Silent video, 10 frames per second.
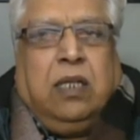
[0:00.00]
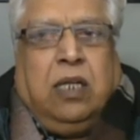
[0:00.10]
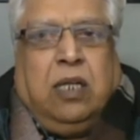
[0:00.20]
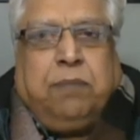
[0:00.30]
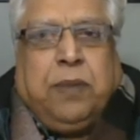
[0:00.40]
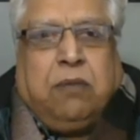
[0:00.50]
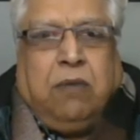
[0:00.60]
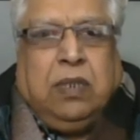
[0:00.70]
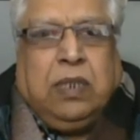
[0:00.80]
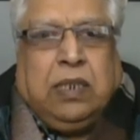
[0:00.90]
upper
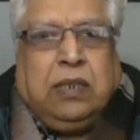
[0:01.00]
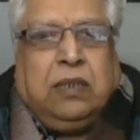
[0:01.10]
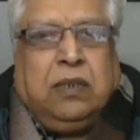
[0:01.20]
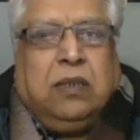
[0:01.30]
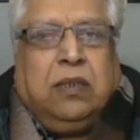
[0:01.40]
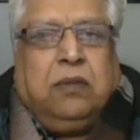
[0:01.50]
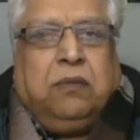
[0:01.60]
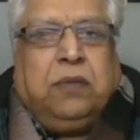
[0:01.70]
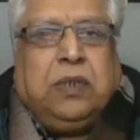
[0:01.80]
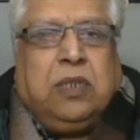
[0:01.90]
quadrant,
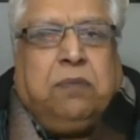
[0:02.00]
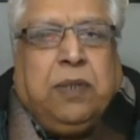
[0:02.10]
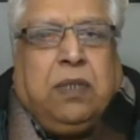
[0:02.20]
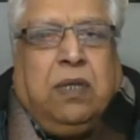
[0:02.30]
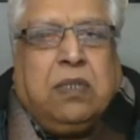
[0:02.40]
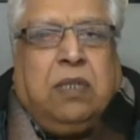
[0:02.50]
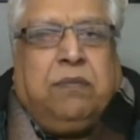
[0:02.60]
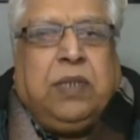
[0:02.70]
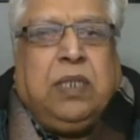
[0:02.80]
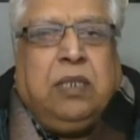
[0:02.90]
which is because
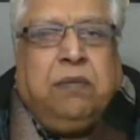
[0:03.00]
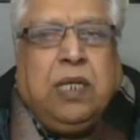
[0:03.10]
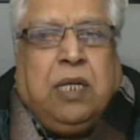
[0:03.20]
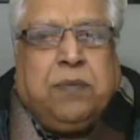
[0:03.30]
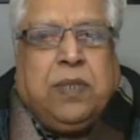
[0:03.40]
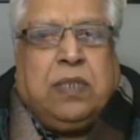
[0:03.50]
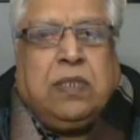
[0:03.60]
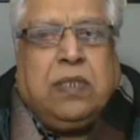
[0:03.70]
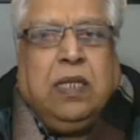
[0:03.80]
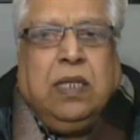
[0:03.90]
of the liver
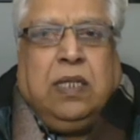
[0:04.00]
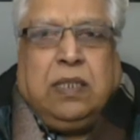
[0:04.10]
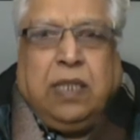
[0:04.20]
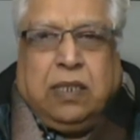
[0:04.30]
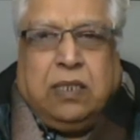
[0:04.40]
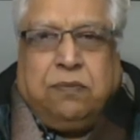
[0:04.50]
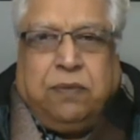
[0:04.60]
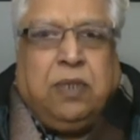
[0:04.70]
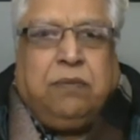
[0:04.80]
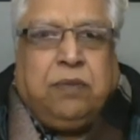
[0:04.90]
abscess. That is
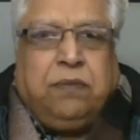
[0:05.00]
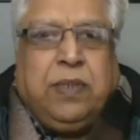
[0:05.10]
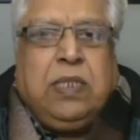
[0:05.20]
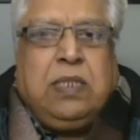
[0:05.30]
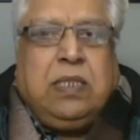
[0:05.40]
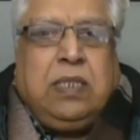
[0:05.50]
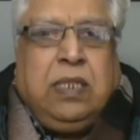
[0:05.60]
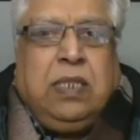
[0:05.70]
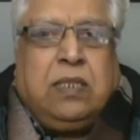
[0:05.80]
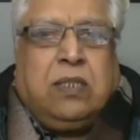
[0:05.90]
one of the very
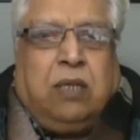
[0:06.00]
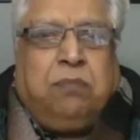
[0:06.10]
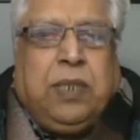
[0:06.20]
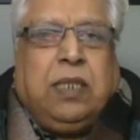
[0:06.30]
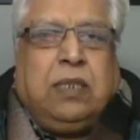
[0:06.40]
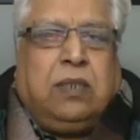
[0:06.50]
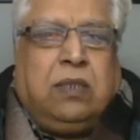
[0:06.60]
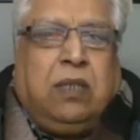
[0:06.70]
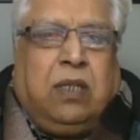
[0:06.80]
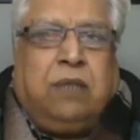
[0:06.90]
serious
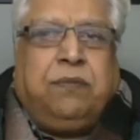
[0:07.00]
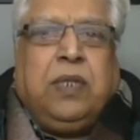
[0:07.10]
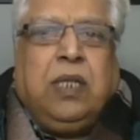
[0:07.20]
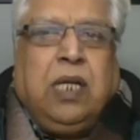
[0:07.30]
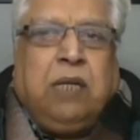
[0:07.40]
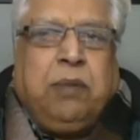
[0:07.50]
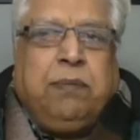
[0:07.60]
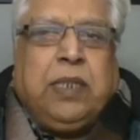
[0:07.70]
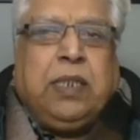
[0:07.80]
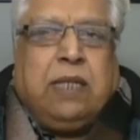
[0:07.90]
complications of
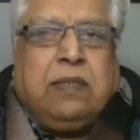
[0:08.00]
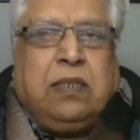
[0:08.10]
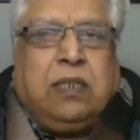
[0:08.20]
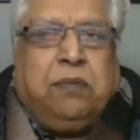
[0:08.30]
amoebic dysentery